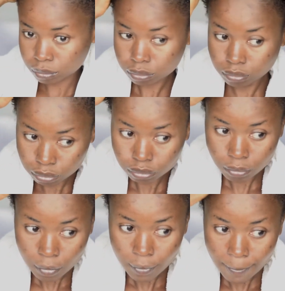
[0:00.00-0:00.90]
a
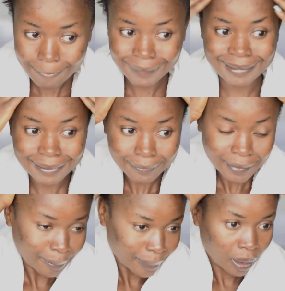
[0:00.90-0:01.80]
shining hair at the
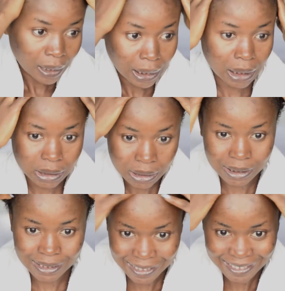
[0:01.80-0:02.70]
end of the day.
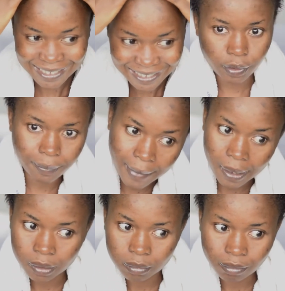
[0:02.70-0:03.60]
Nothing much. So
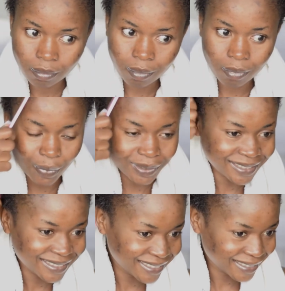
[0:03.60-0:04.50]
I'm just
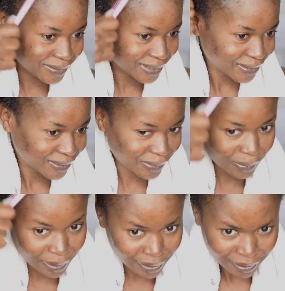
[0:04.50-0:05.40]
massaging this into my
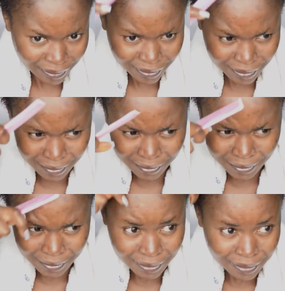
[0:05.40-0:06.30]
scalp. And
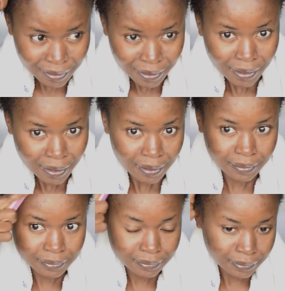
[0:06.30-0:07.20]
right, I'm just going to go
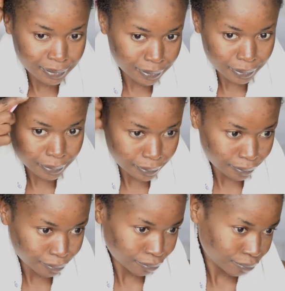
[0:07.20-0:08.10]
into this hair
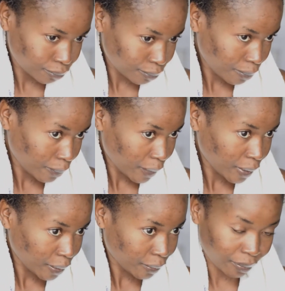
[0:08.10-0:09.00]
with my
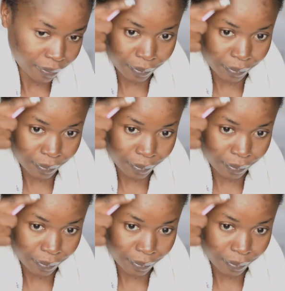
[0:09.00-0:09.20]
comb.